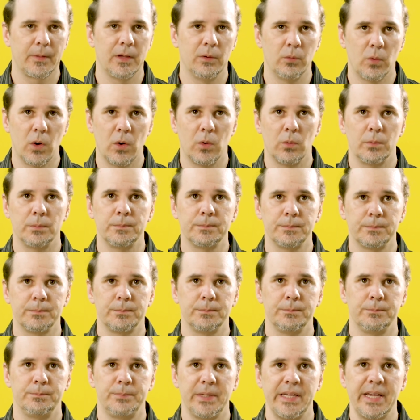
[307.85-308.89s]
won't
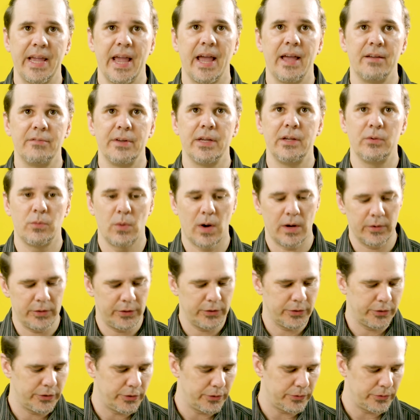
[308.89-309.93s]
be heavy while
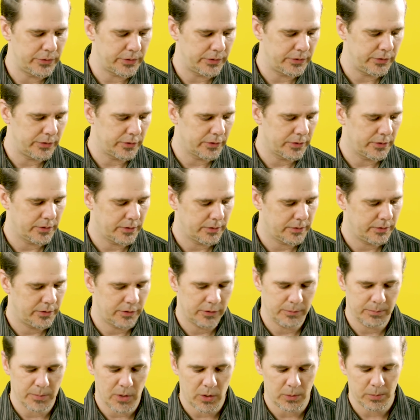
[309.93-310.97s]
you're using
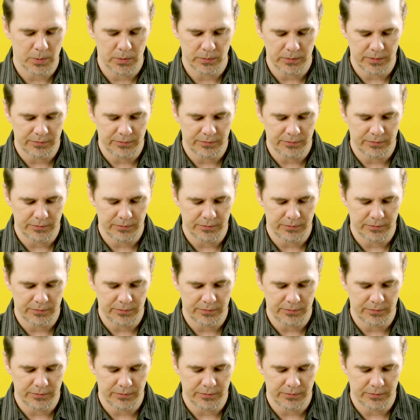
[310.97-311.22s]
your mobile